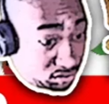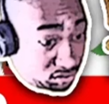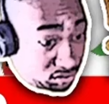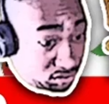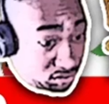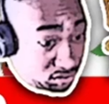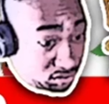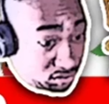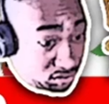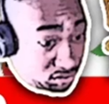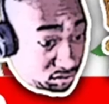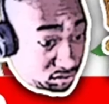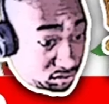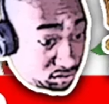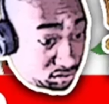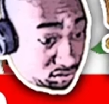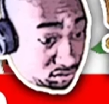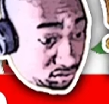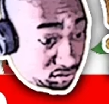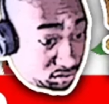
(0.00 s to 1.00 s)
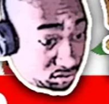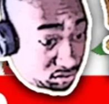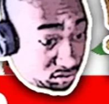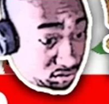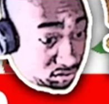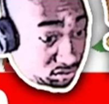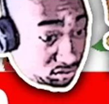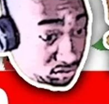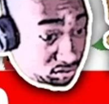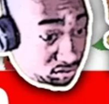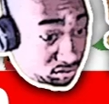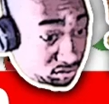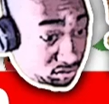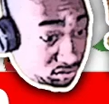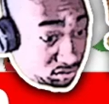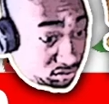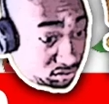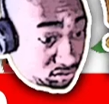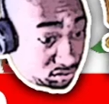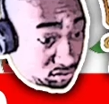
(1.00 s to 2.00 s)

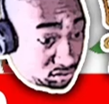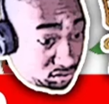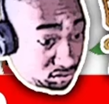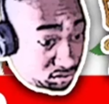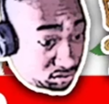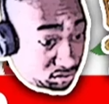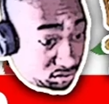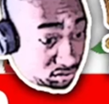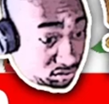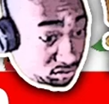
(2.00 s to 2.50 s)
No words are spoken by the person on screen.